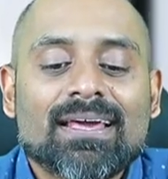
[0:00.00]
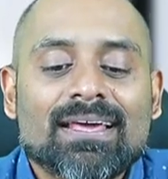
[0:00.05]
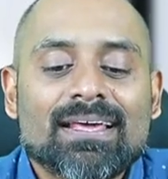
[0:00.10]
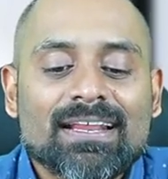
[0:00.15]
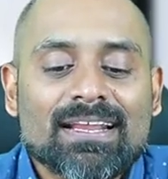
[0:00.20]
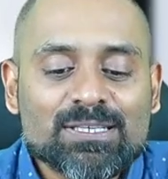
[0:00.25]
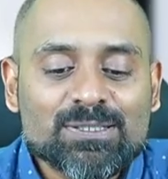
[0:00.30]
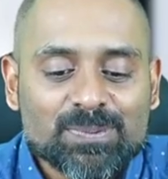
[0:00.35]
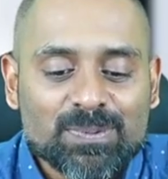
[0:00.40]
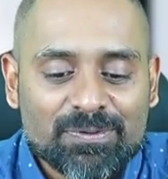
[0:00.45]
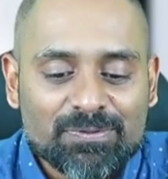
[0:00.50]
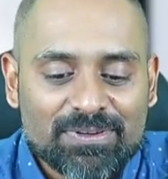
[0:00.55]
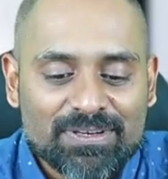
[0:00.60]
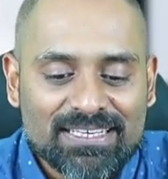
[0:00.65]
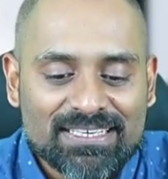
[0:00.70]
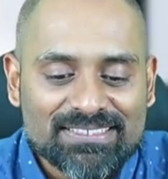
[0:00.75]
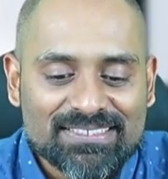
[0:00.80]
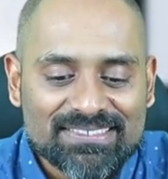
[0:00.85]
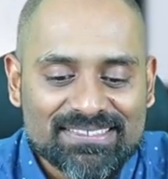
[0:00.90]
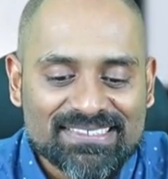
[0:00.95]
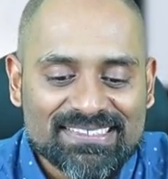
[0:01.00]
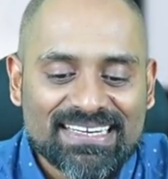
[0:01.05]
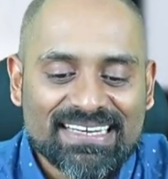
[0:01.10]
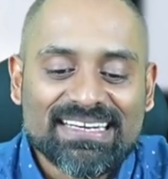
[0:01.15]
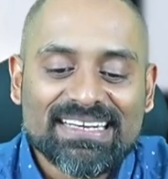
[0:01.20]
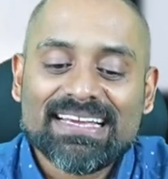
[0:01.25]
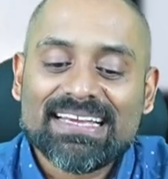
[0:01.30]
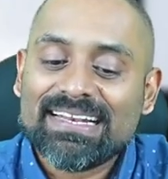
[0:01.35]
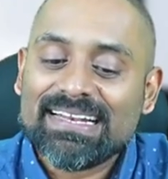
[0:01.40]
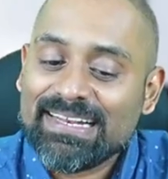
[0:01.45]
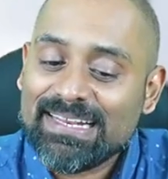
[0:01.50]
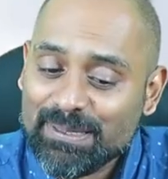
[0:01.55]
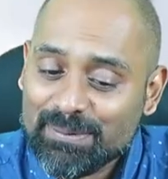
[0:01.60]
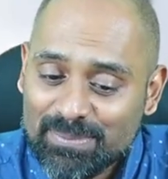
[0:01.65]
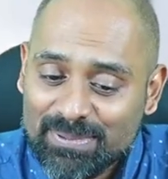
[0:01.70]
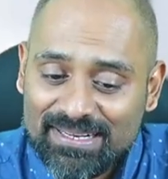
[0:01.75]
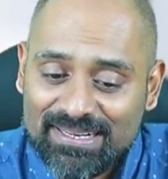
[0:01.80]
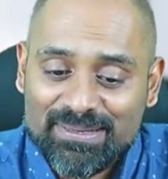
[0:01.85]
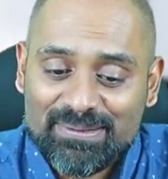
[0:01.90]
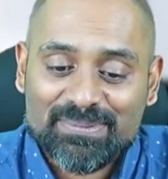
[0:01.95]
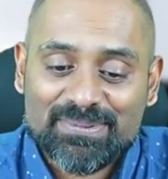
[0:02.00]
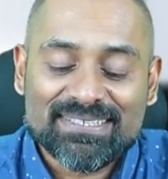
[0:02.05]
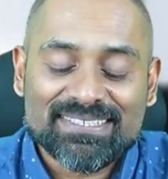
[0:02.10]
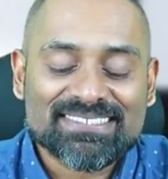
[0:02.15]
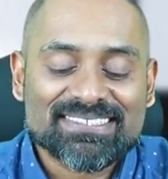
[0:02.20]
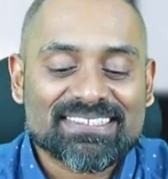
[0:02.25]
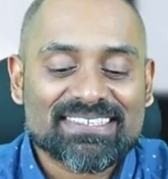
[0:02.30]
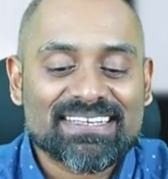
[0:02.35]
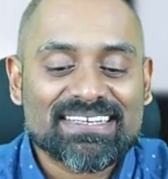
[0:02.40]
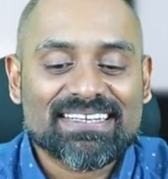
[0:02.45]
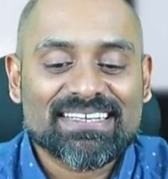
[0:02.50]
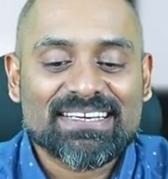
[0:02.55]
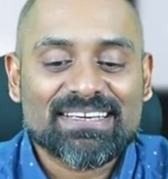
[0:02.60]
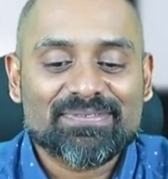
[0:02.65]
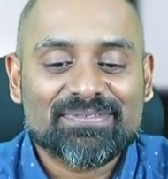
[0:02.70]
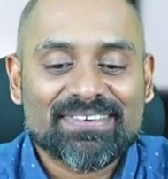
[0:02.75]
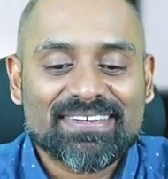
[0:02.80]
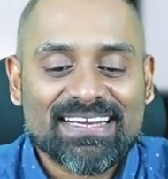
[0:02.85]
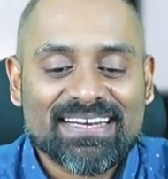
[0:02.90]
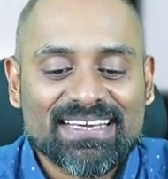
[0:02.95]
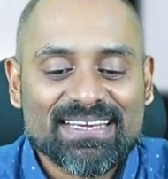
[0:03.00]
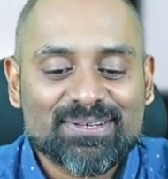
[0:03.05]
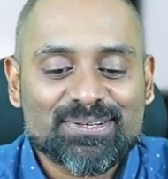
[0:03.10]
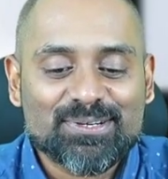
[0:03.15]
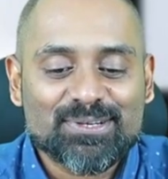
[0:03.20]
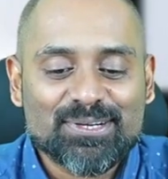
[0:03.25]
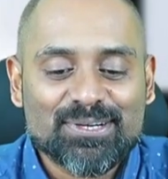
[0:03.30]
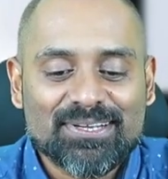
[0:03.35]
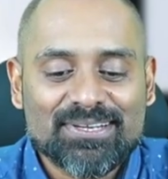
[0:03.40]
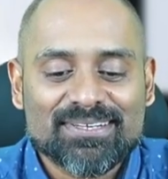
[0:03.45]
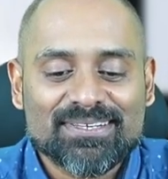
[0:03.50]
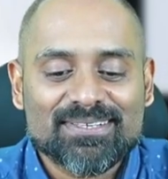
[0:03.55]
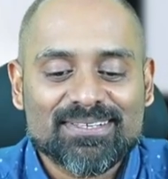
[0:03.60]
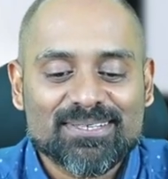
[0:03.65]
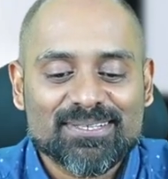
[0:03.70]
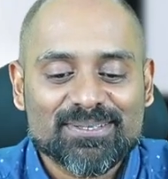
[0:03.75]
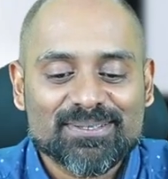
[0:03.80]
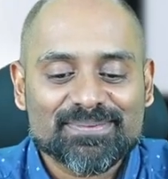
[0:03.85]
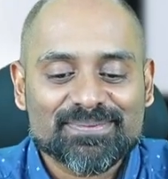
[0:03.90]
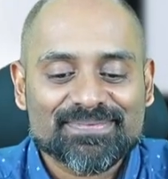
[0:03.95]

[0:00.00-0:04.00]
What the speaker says: Reshmi Vinish is ready. Liba Libin is ready. Very good.